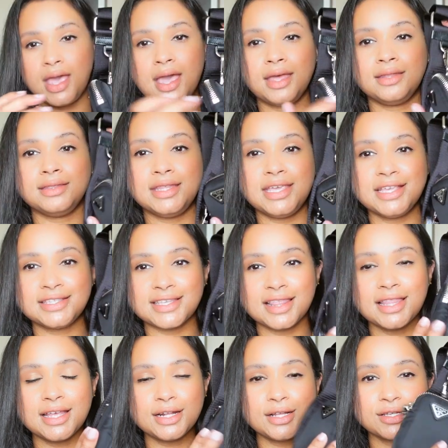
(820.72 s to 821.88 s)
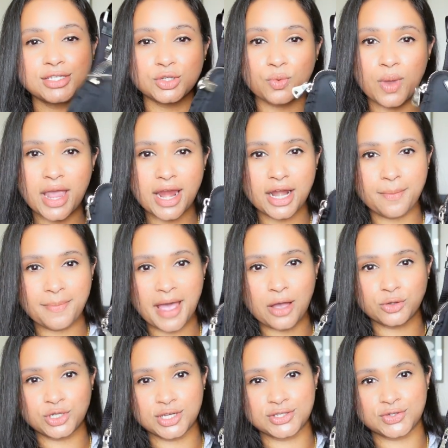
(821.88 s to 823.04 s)
And these little square
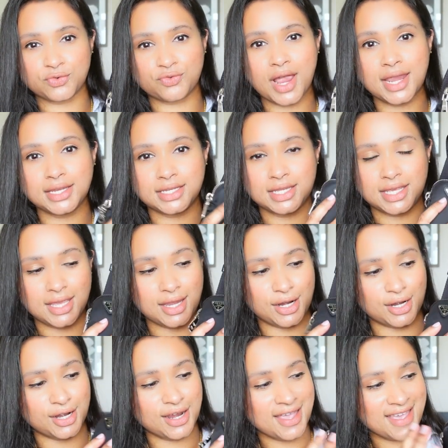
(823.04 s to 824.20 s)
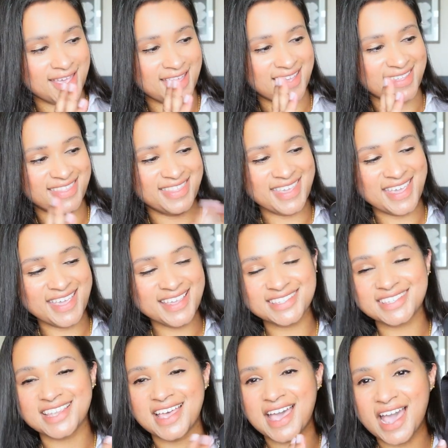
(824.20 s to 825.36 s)
pouches right here,
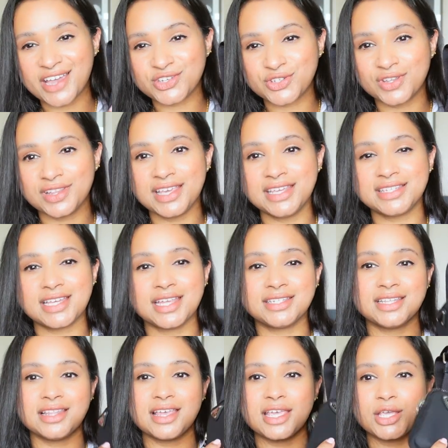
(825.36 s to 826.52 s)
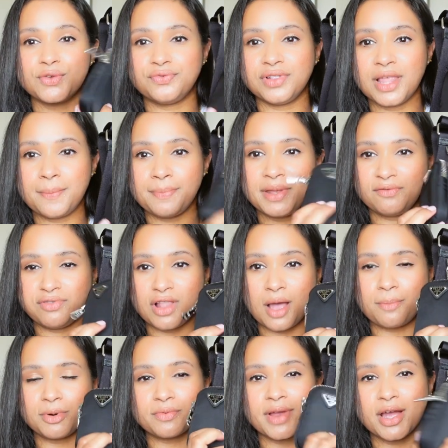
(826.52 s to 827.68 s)
these actually tend to like flip and
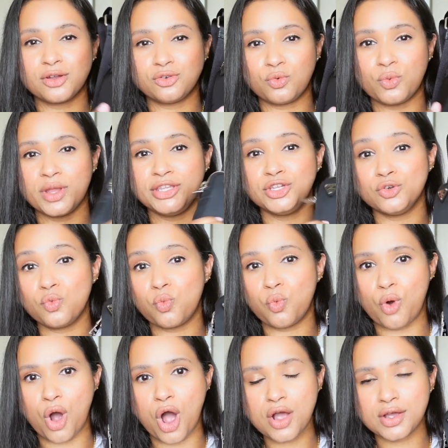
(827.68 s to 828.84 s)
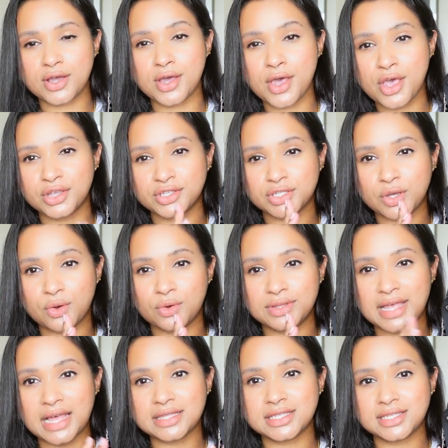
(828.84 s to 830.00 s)
flop around when you walk, so
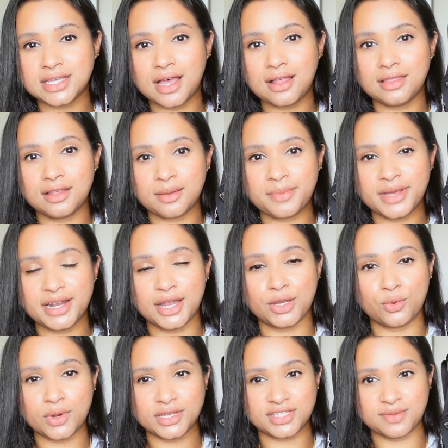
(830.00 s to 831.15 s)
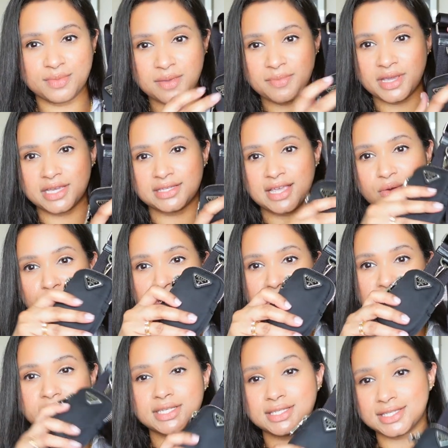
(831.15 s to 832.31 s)
that's a little bit annoying to me, because I wanted
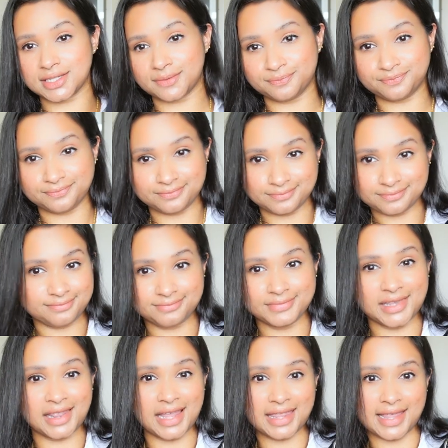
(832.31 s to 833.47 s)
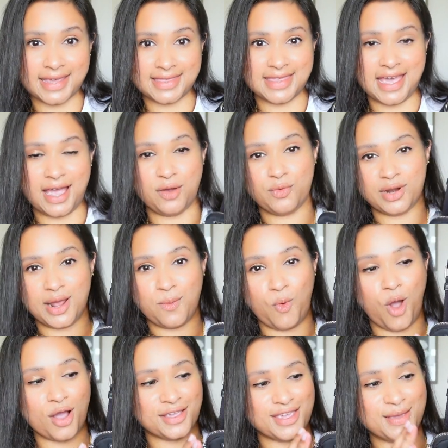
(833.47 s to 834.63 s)
to just lay like that when I'm
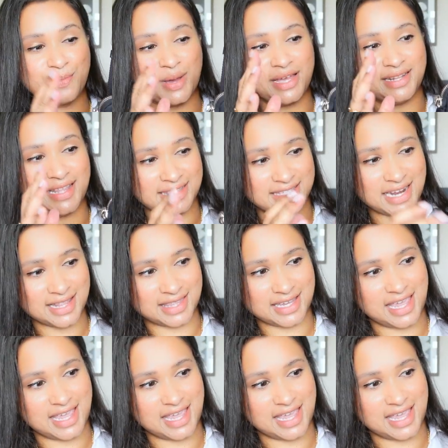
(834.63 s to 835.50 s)
walking, but that's not the